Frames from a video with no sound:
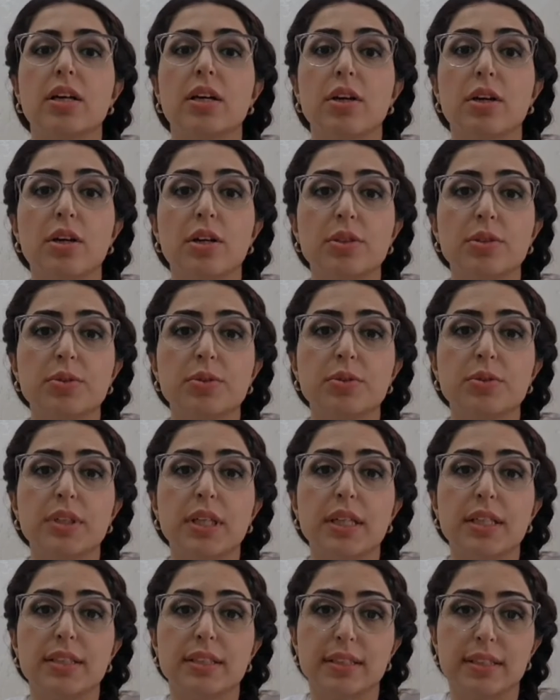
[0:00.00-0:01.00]
are two
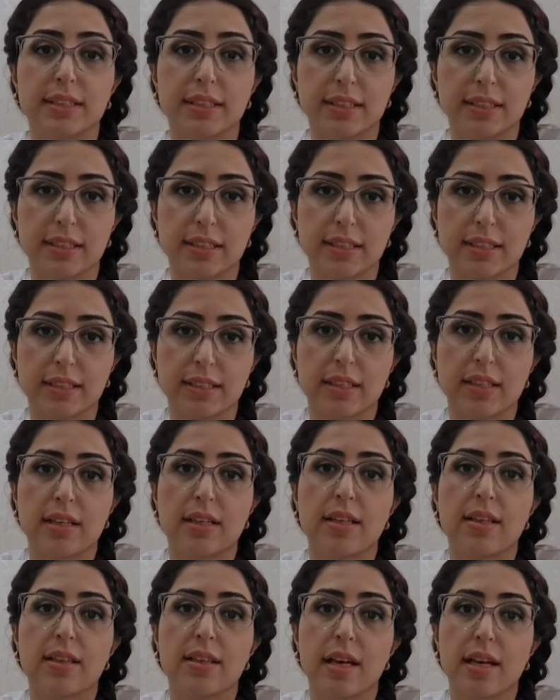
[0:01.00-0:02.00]
rare diseases
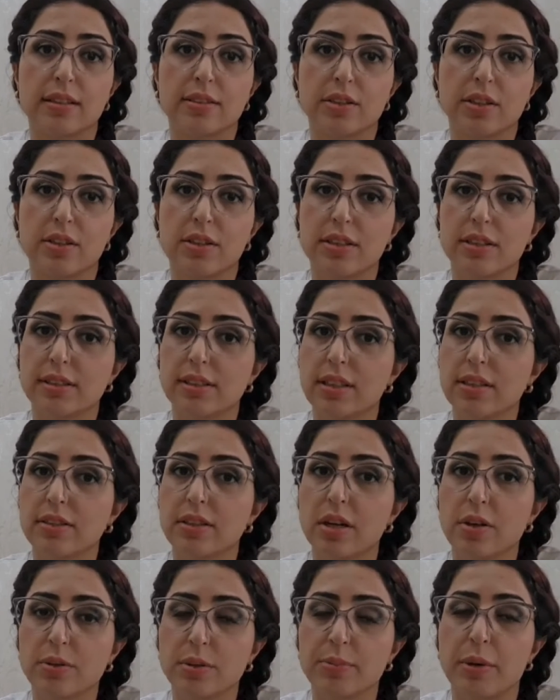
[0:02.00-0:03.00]
that are little
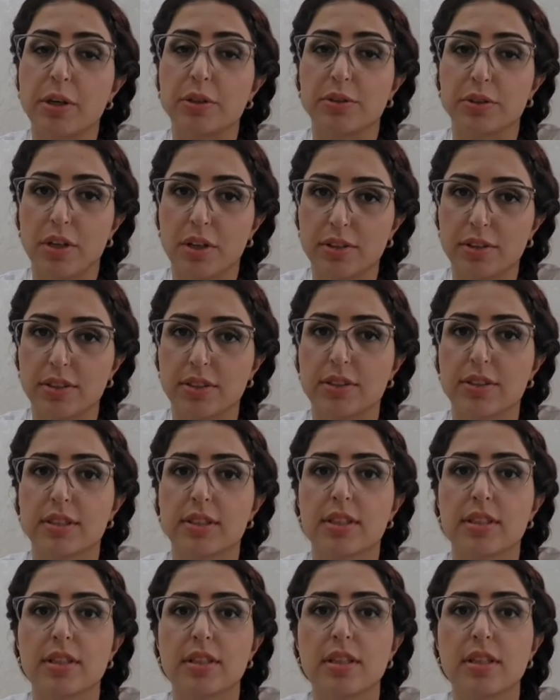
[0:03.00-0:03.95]
known among doctors,